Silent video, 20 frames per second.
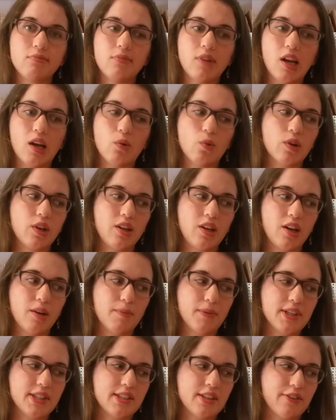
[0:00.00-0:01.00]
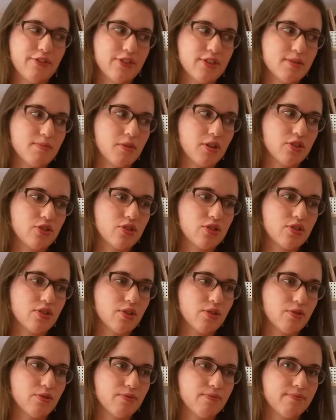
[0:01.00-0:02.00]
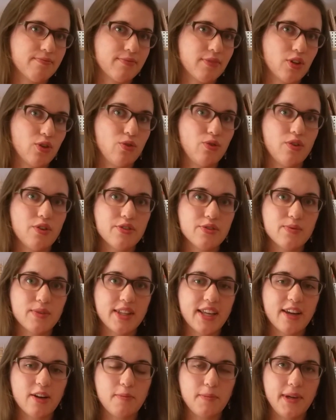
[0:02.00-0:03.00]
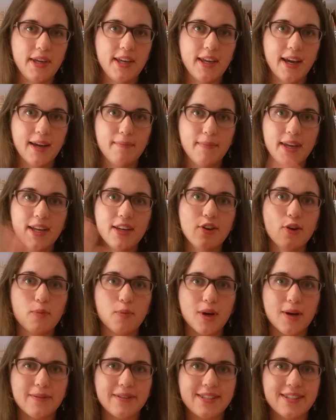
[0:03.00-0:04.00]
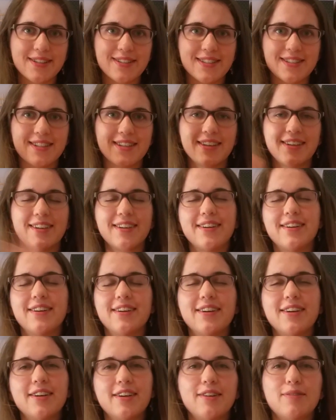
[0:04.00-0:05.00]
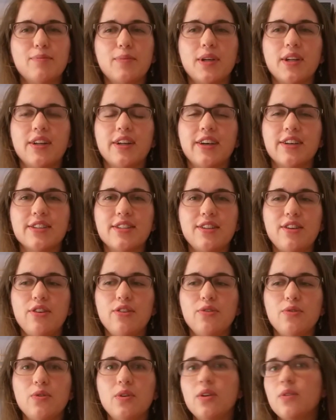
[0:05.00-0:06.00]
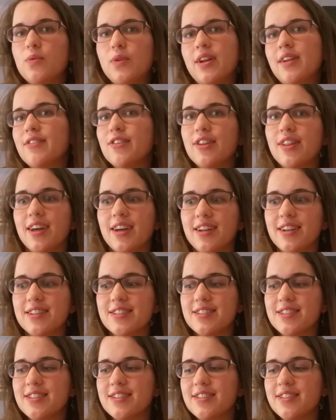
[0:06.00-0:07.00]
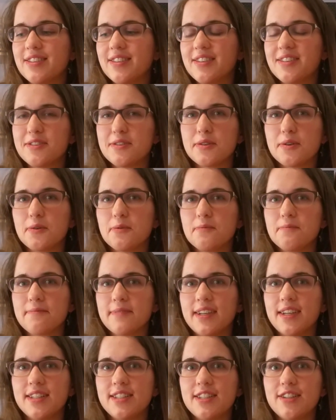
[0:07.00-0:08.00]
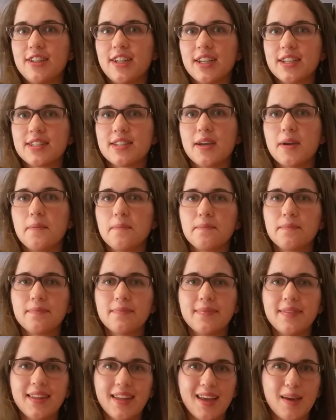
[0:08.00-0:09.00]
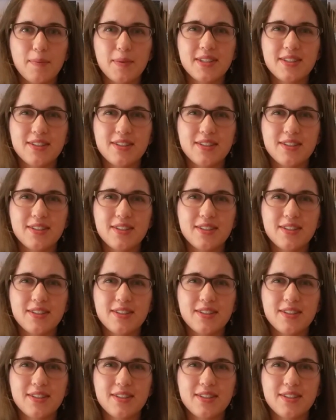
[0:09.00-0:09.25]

not working on my stuff as much. So who knows when that'll be. I make no promises, but I'll see you whenever that is. So until next time, happy